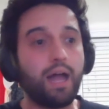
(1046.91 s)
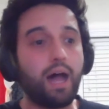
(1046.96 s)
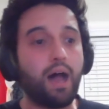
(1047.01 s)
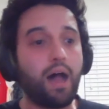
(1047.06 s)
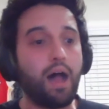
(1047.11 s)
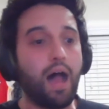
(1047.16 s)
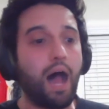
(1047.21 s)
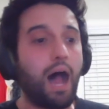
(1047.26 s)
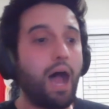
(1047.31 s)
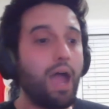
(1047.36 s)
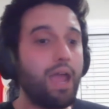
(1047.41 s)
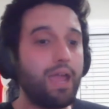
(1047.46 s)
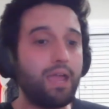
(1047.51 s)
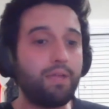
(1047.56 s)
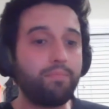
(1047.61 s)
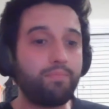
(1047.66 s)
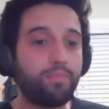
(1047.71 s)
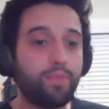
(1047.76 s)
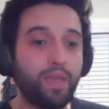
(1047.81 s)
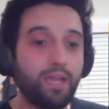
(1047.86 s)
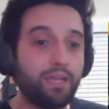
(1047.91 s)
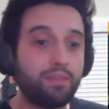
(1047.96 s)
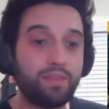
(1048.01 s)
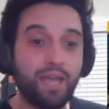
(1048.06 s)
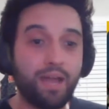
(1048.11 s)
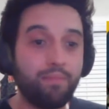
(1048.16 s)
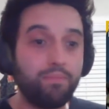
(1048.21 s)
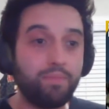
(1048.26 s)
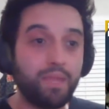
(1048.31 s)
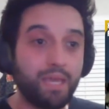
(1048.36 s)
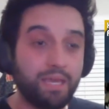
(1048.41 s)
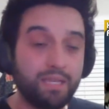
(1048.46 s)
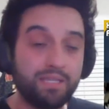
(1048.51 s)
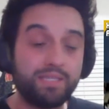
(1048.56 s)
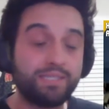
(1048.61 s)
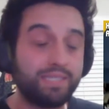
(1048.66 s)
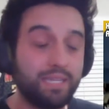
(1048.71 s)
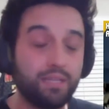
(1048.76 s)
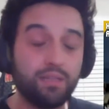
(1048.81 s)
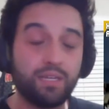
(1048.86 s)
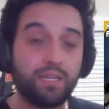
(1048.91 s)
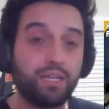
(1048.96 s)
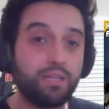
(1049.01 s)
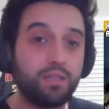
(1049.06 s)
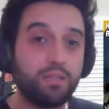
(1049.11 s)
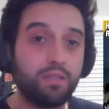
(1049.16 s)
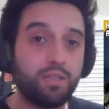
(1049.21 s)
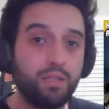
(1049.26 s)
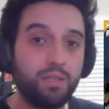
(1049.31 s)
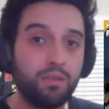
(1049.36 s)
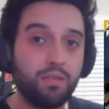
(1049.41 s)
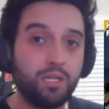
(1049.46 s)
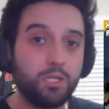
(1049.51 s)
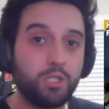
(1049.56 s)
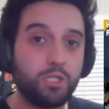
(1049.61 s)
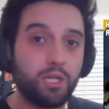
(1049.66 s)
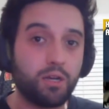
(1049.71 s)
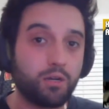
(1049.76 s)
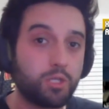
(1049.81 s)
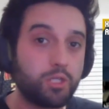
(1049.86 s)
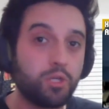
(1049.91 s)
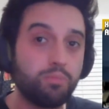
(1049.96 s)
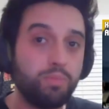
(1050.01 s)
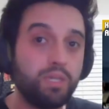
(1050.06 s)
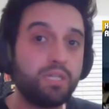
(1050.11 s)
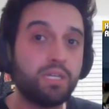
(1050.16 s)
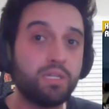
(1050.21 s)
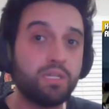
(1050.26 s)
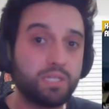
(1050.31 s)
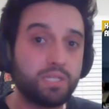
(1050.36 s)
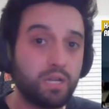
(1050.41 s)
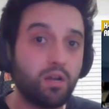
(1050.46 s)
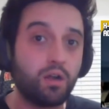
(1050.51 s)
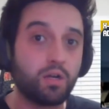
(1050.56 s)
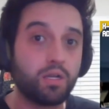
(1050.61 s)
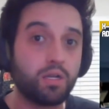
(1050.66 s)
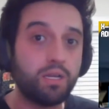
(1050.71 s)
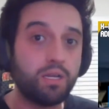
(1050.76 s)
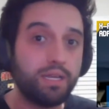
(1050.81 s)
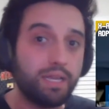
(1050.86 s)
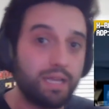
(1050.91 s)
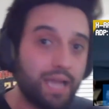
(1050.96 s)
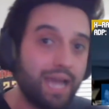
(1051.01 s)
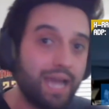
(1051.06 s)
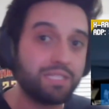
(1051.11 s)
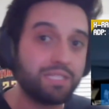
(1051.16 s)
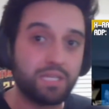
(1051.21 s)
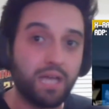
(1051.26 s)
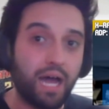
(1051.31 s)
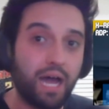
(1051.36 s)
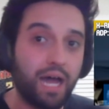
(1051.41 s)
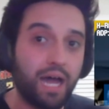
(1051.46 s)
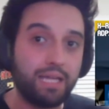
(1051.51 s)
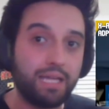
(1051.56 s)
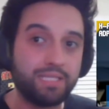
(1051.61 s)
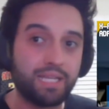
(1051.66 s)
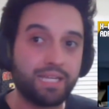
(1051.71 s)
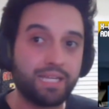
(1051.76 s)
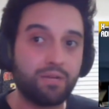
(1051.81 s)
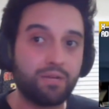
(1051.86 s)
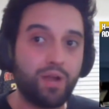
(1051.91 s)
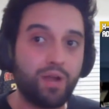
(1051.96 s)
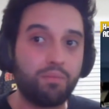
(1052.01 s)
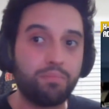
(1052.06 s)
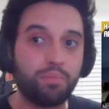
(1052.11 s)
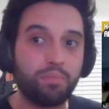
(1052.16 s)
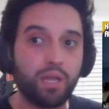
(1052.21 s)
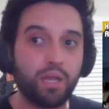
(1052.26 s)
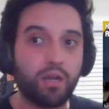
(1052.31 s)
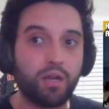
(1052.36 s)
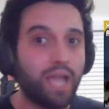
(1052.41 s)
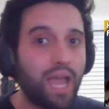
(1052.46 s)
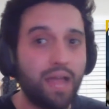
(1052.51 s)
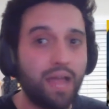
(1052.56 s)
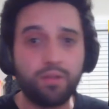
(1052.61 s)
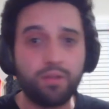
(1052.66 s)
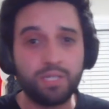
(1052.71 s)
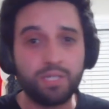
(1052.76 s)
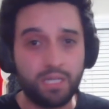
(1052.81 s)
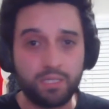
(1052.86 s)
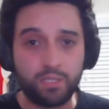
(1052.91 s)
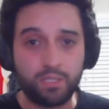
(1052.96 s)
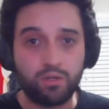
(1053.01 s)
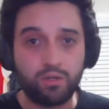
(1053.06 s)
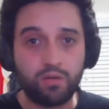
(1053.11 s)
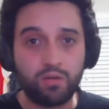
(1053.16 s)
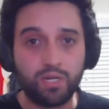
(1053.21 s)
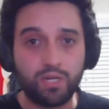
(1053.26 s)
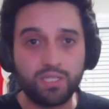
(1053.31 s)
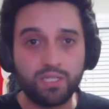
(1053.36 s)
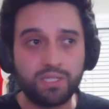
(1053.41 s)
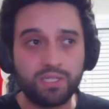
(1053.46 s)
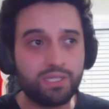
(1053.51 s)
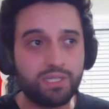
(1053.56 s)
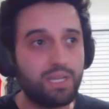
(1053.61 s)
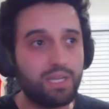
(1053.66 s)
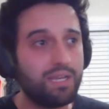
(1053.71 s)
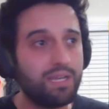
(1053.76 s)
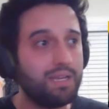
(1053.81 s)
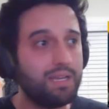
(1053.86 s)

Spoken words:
I think that his ceiling in this year should be considered as a high 2nd round player. Yeah, there's injury risks.